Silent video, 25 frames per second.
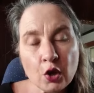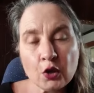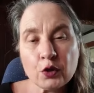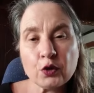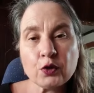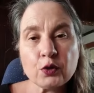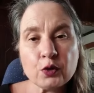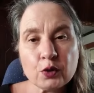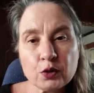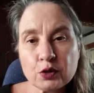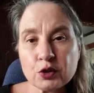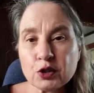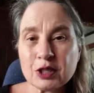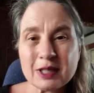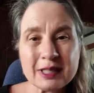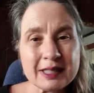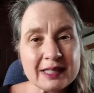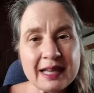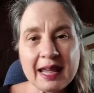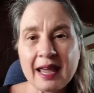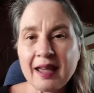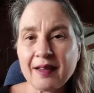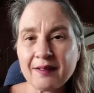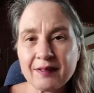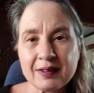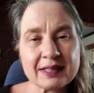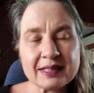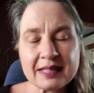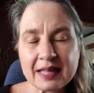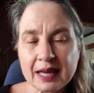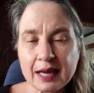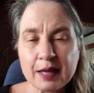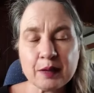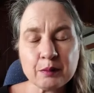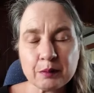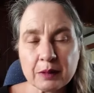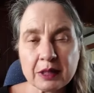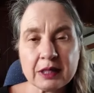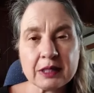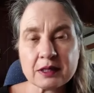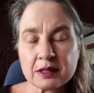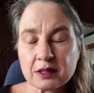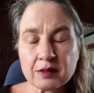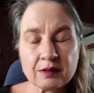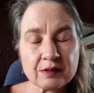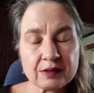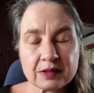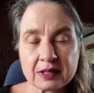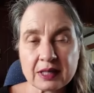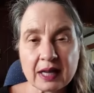through just having 10
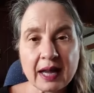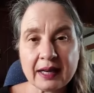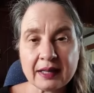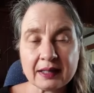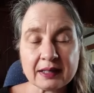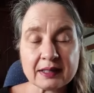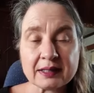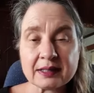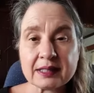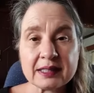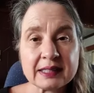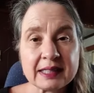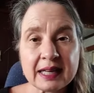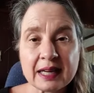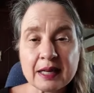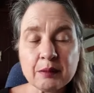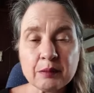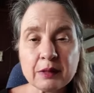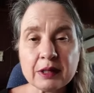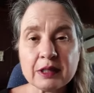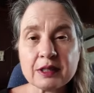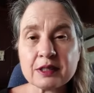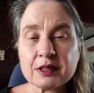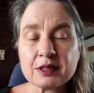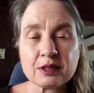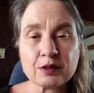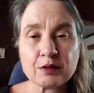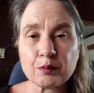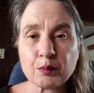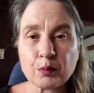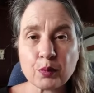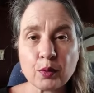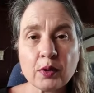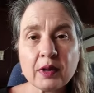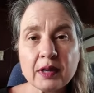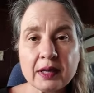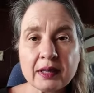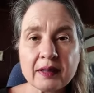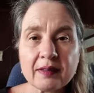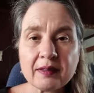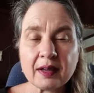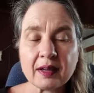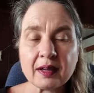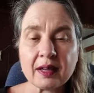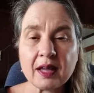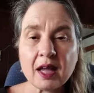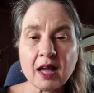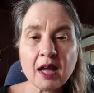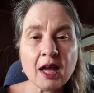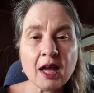minutes of silence, 10 minutes of breathing.